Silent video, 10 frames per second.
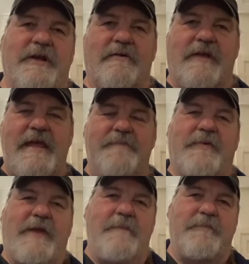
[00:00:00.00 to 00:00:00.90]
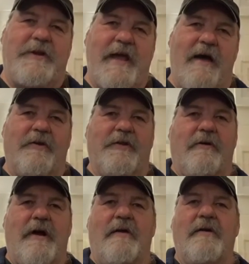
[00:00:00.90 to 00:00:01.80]
You know, keep keep you down on the
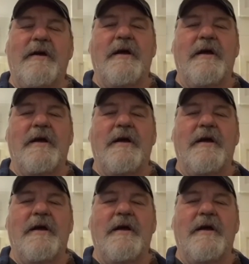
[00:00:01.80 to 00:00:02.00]
ground.